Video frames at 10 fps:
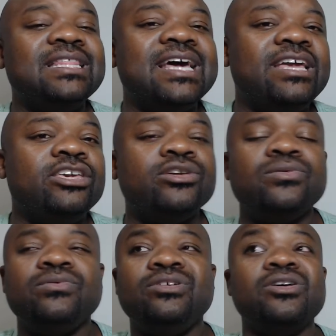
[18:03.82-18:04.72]
that
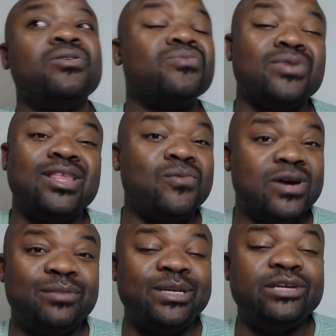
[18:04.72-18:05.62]
you don't really want
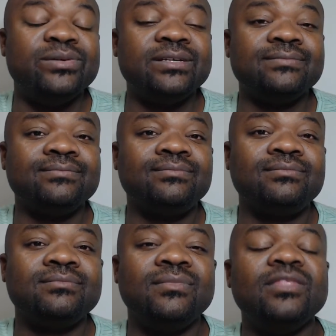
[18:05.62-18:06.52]
to be doing,
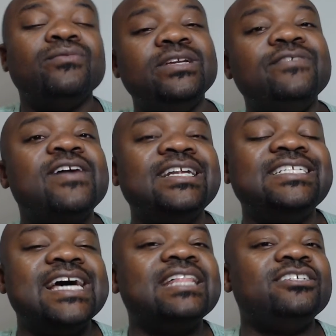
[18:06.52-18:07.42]
when you find a
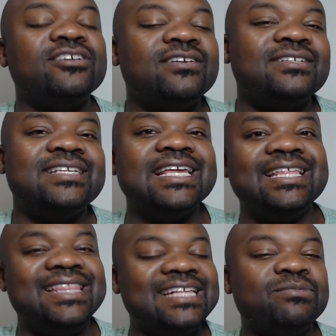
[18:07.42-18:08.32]
challenge, you're going to say that
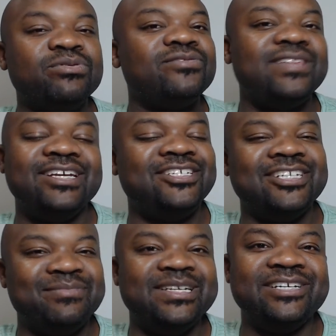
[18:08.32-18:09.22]
that's proof that you
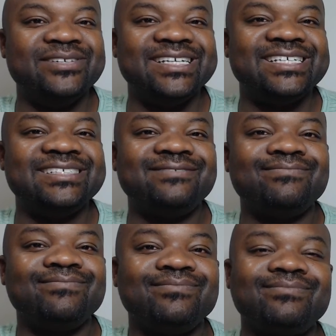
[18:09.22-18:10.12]
shouldn't be doing it.
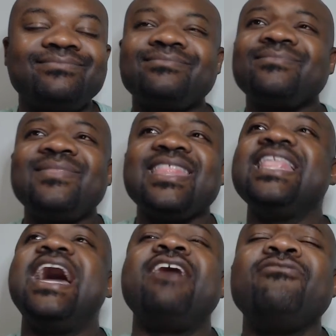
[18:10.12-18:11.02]

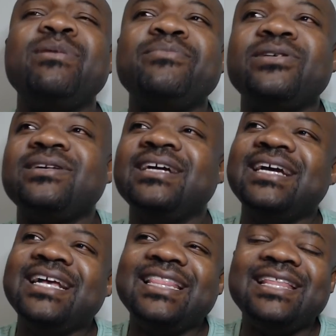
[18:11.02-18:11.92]
I remember
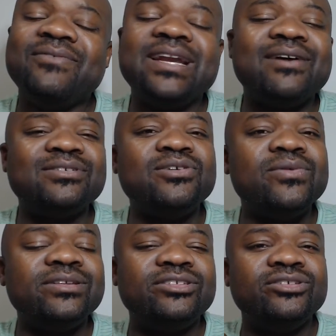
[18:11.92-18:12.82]
that when I was
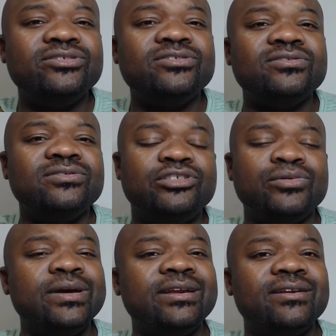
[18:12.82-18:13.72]
going to
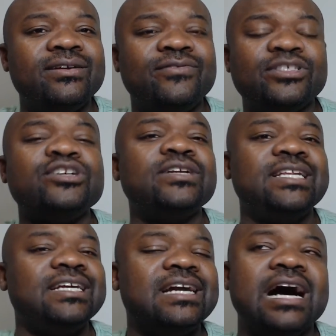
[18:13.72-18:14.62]
join a fraternity
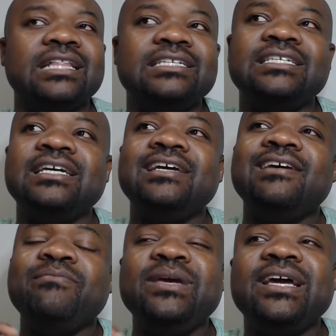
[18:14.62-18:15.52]
in college,
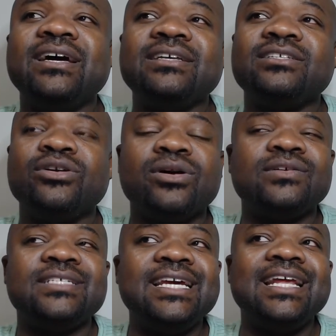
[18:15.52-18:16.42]
because the girl I was
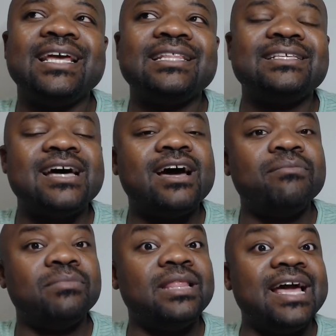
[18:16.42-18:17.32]
dating at the
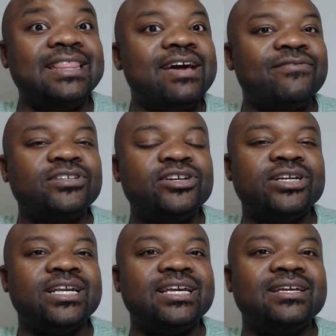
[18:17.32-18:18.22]
time liked that
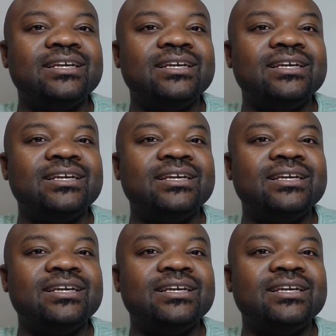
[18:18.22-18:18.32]
fraternity.